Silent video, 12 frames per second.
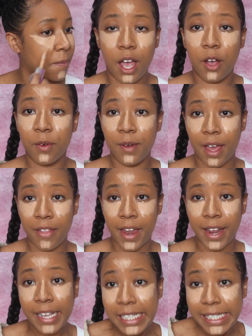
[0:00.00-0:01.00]
So now
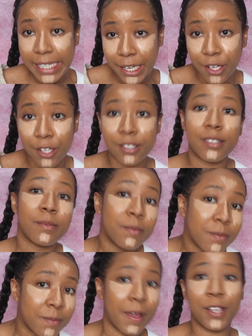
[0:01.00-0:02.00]
that I concealed,
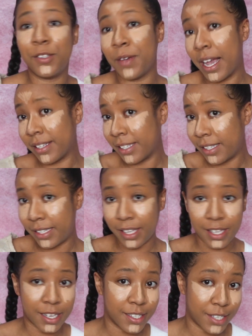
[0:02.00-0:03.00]
as you guys can see,
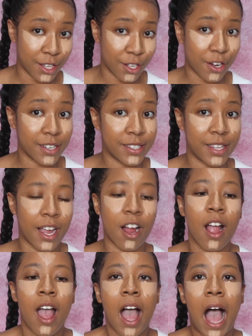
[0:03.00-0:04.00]
the concealer is
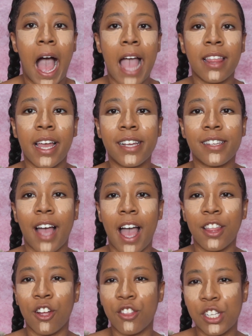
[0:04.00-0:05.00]
there. I
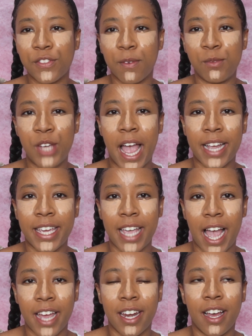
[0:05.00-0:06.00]
learned this from Jackie
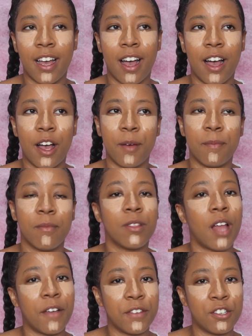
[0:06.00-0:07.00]
Ina.
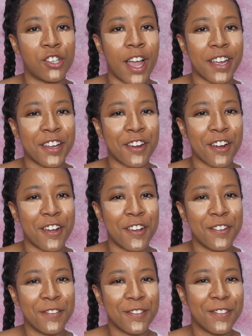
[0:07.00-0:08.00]
Love you, Jackie
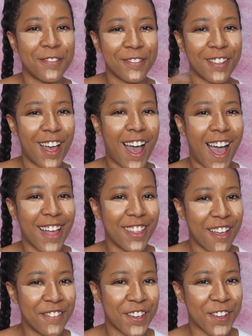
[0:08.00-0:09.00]
girl. I
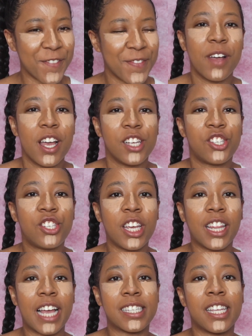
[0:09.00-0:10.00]
love you. She
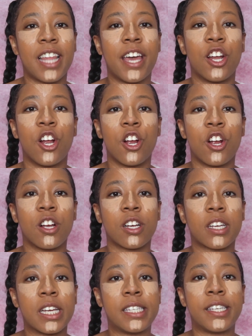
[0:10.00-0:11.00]
likes to let her
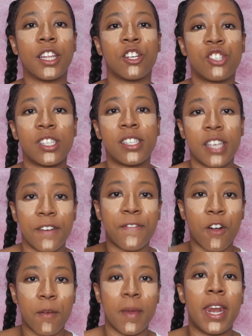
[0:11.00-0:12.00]
concealer just sit
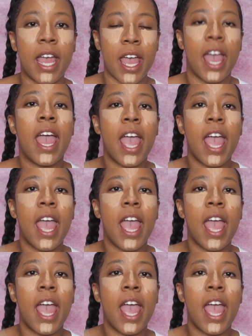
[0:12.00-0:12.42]
for a minute.